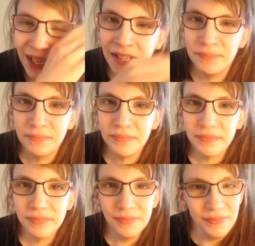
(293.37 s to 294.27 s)
And
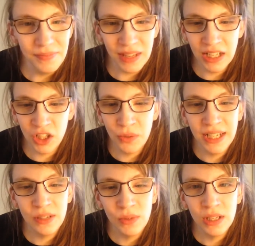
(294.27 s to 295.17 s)
so we
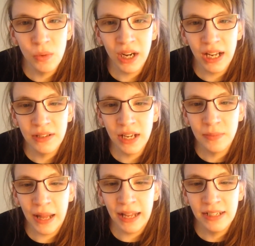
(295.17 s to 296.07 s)
didn't really work
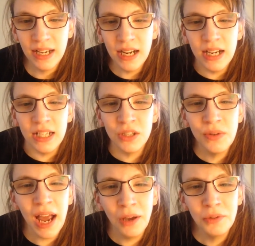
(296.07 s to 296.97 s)
as planned. So
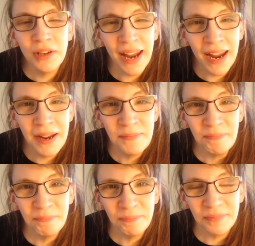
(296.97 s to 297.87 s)
now today,
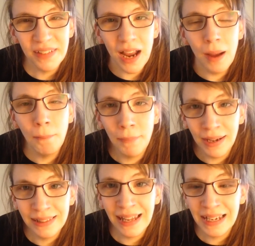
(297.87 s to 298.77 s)

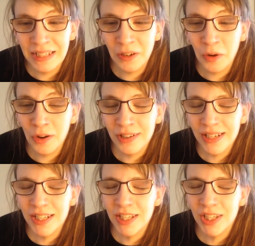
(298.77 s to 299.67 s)
my legs hurt
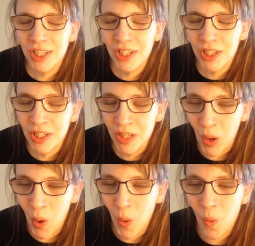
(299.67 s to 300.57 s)

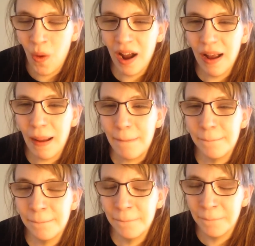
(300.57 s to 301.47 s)
so
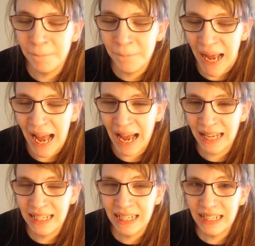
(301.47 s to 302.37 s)

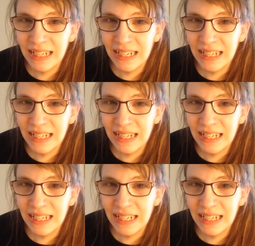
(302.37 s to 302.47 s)
bad.